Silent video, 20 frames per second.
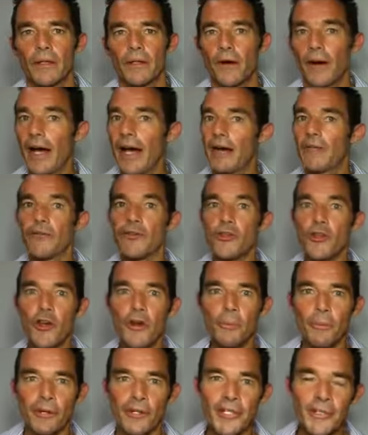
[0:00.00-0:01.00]
I have
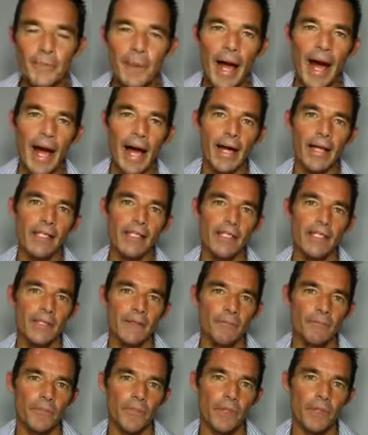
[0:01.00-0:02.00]
numerous parts,
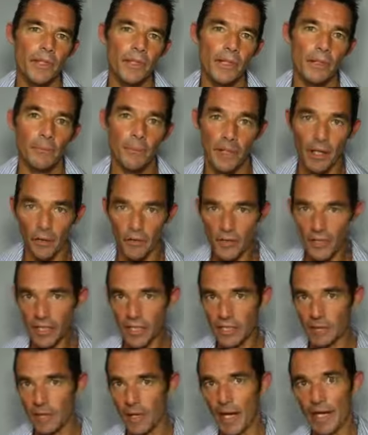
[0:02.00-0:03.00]
but I'll just
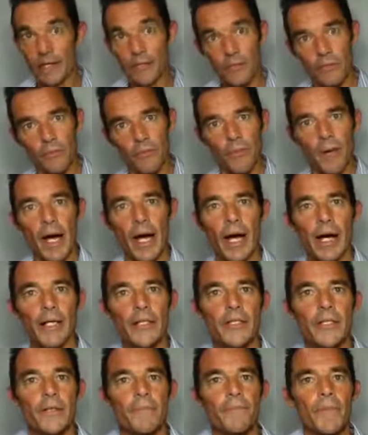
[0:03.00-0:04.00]
explain two
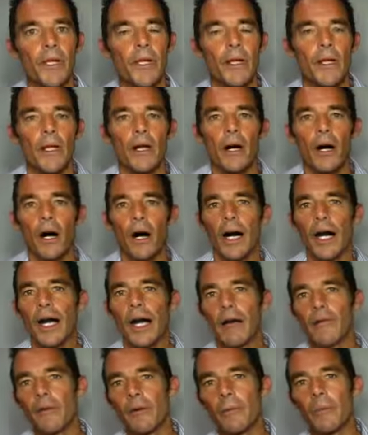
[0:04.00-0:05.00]
parts. I
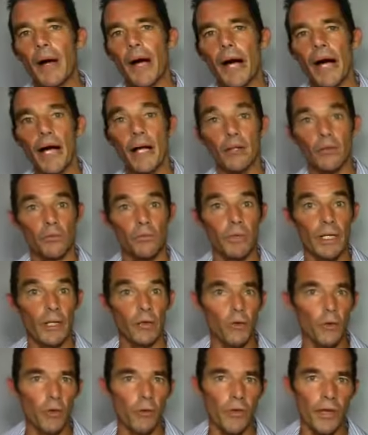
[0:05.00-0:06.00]
have a part we
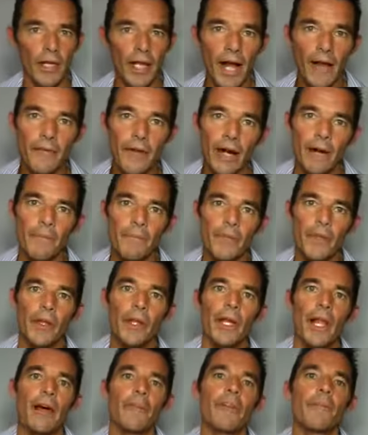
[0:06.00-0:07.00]
call the lover.
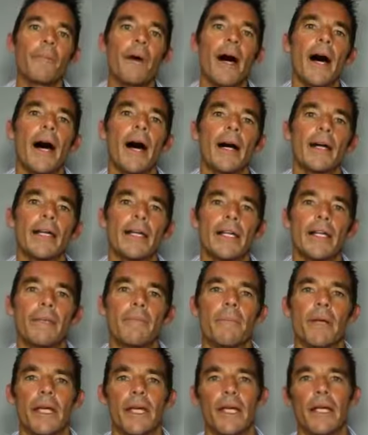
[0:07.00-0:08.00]
The lover part
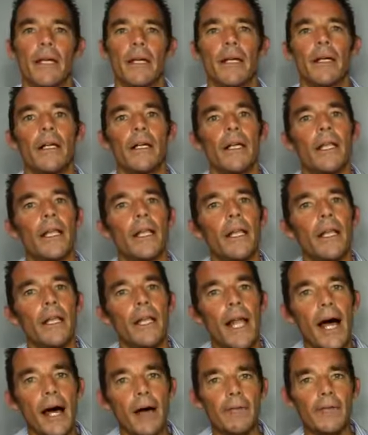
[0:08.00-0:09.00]
in me
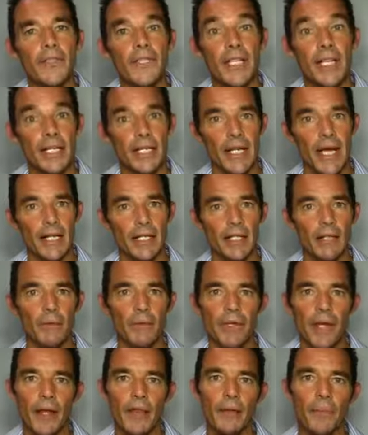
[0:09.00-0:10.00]
loves connecting
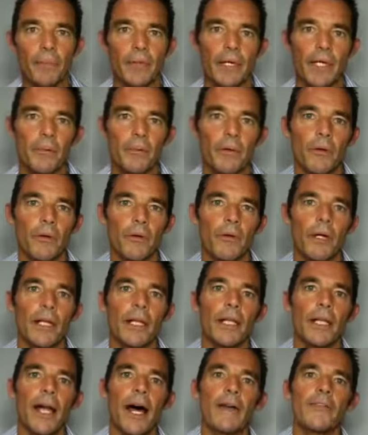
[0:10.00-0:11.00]
with other people. It
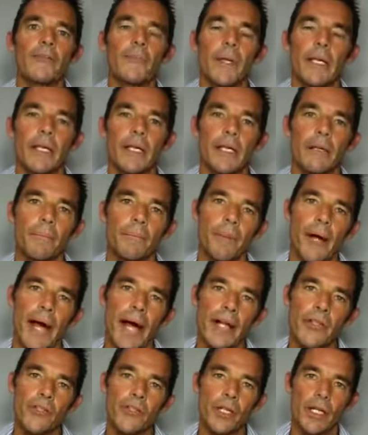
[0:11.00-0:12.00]
loves being
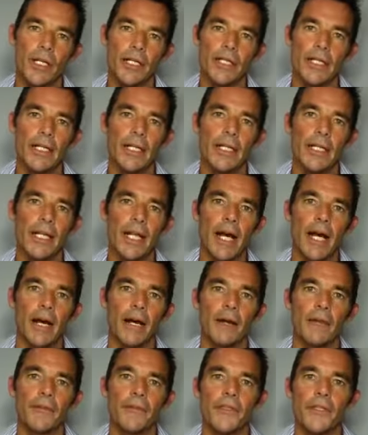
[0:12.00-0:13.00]
compassionate. It
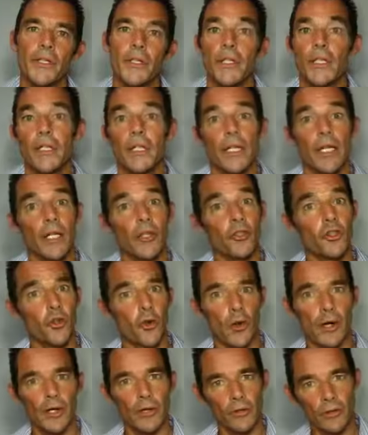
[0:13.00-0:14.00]
loves
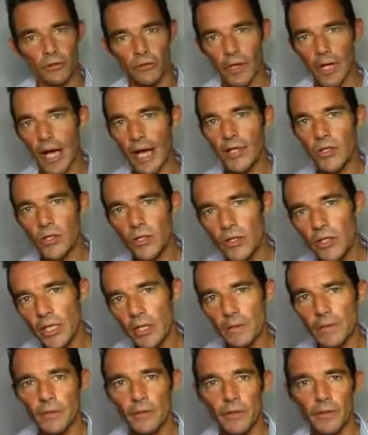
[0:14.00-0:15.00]
enjoying good
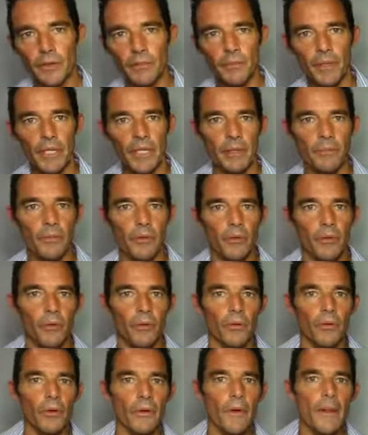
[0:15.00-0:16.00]
relationships with
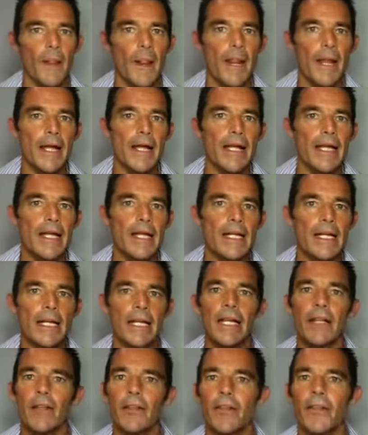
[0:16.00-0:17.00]
people.
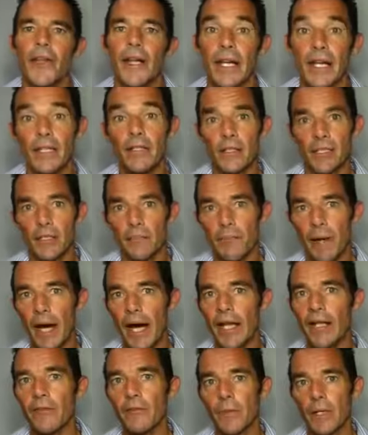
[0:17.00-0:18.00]
It thinks, this
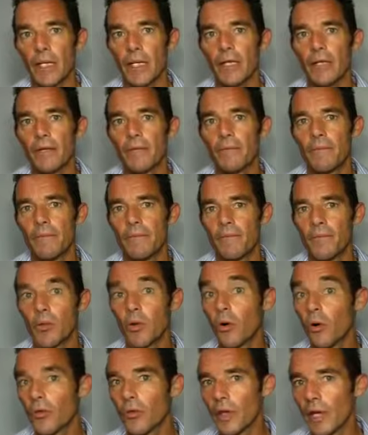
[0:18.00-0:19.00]
part of me,
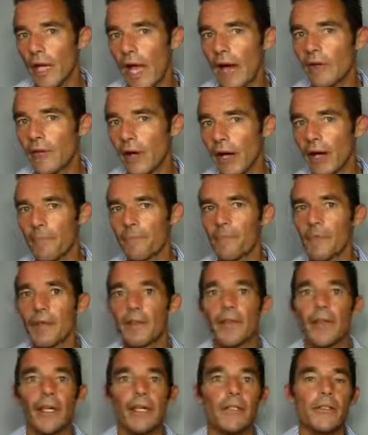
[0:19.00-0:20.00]
called the lover,
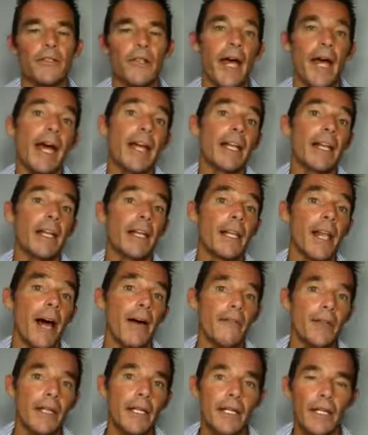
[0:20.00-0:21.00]
thinks that
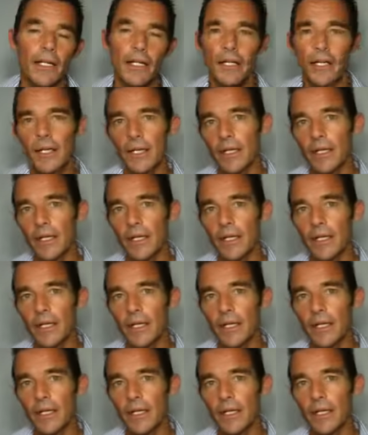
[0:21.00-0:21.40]
loving